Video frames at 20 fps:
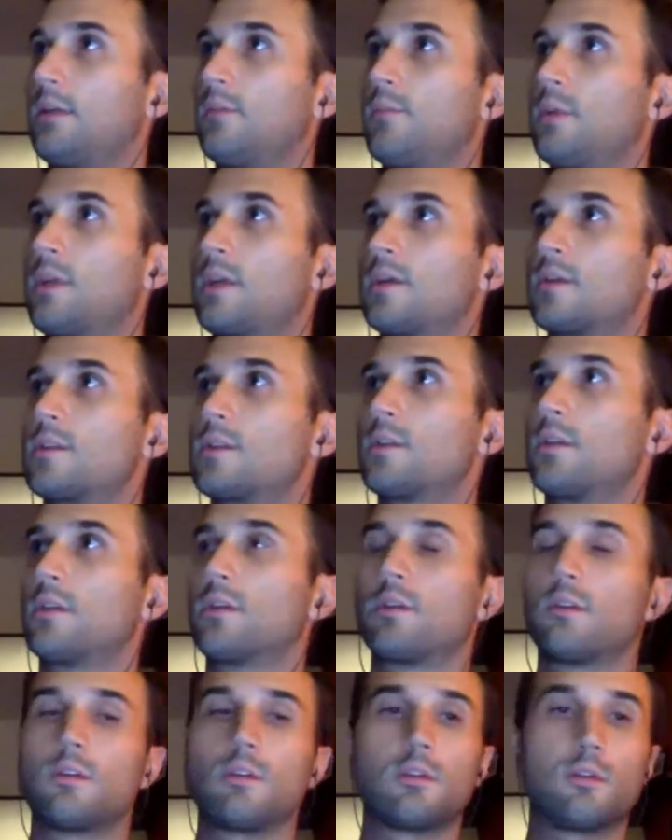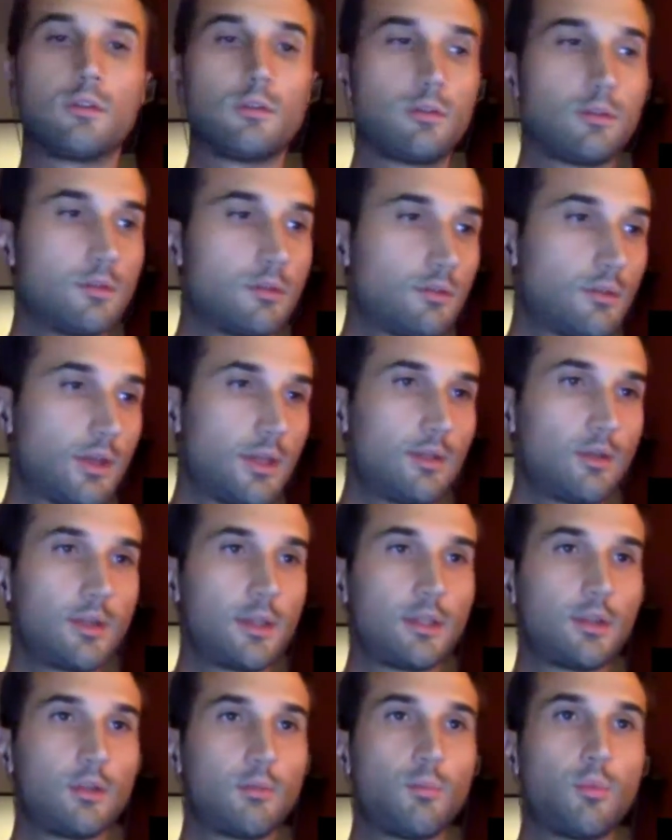because I don't
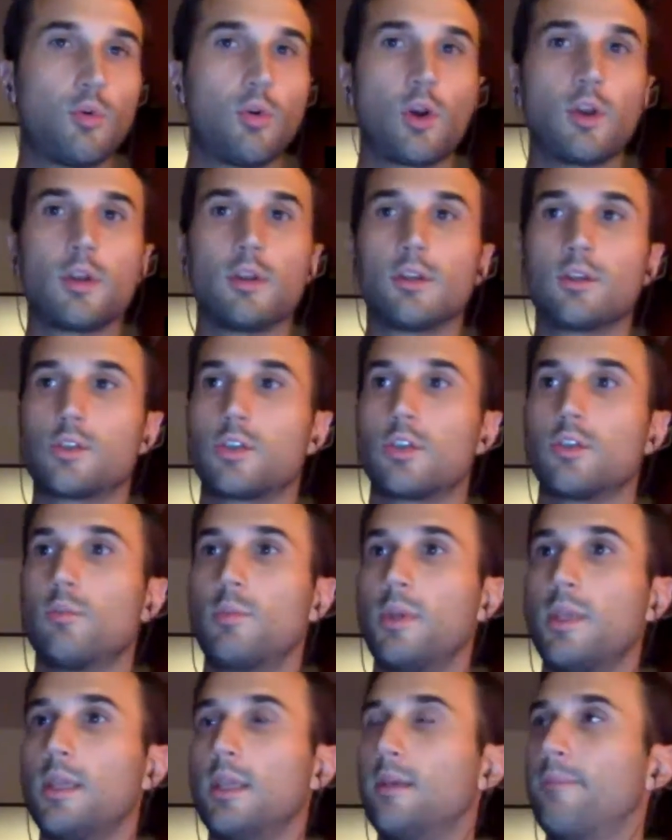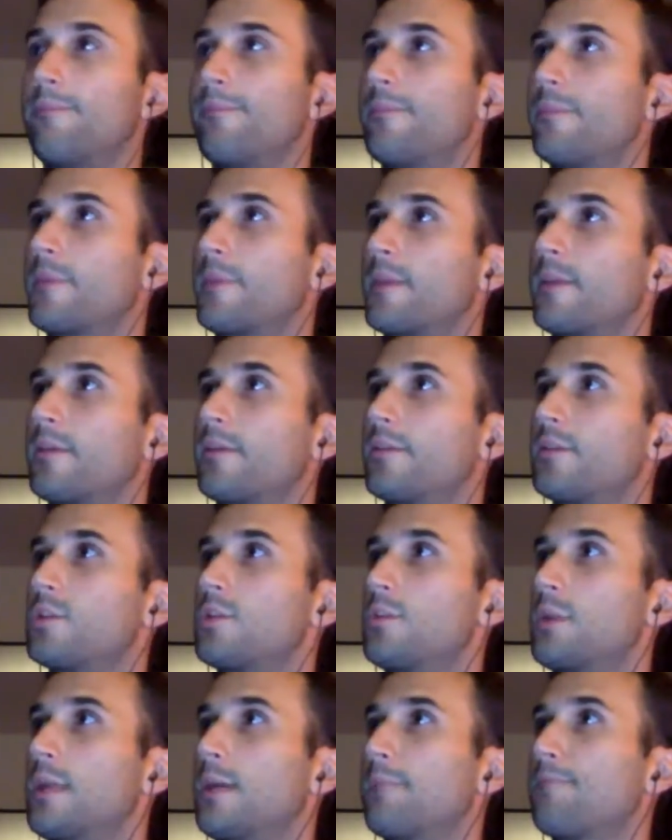think the board should be
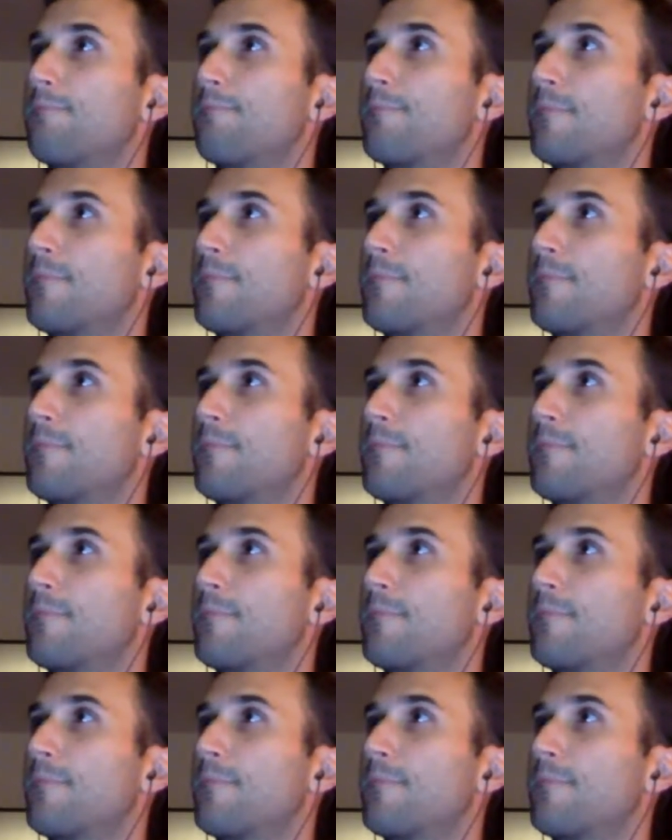there.